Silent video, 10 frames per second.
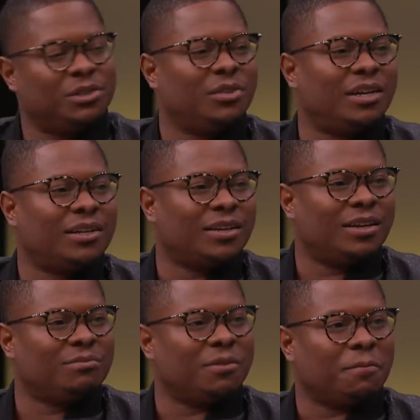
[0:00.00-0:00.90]
straight out of
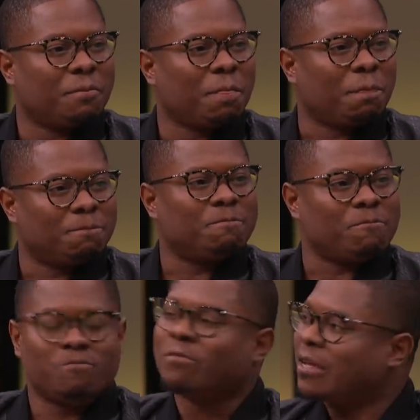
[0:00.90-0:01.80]
Compton.
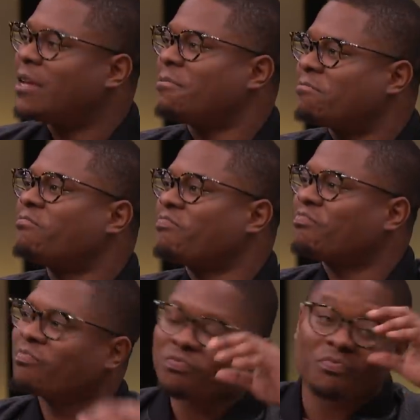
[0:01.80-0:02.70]
Yeah.
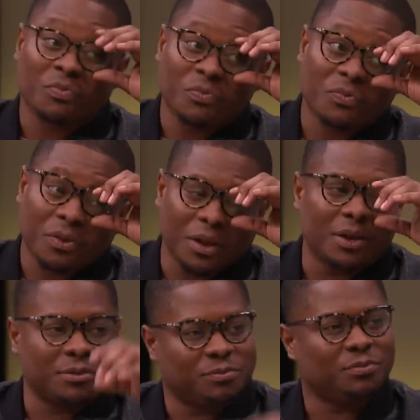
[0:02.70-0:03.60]
yeah.